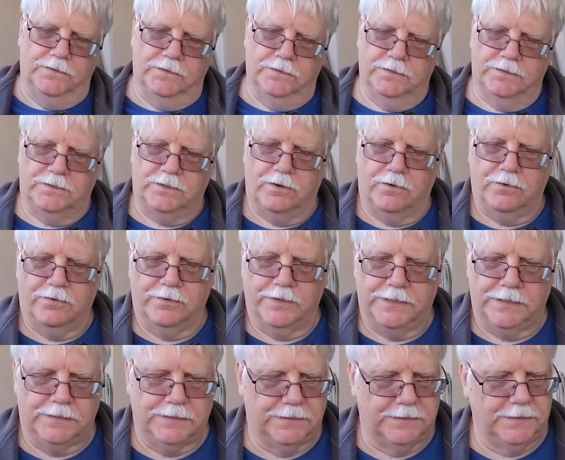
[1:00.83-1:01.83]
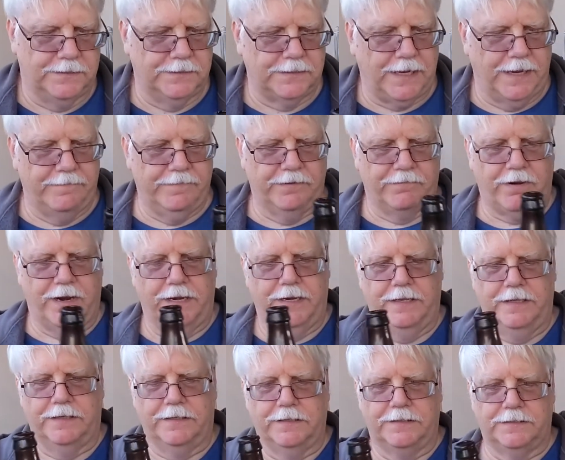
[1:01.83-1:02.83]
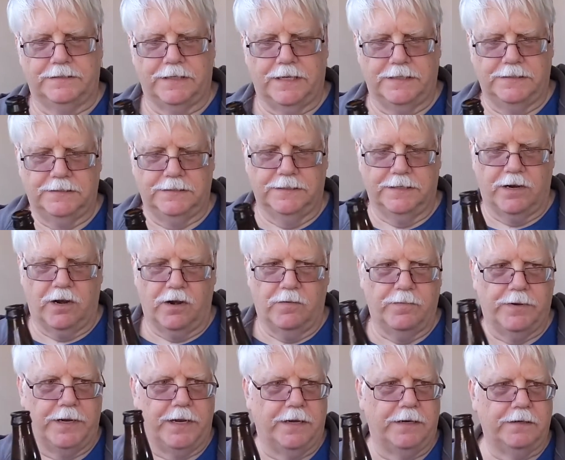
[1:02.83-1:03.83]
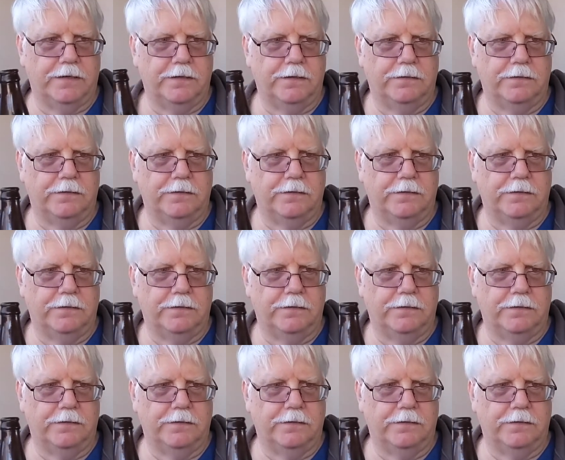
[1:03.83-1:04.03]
So it's diving right in. It's nicely carbonated.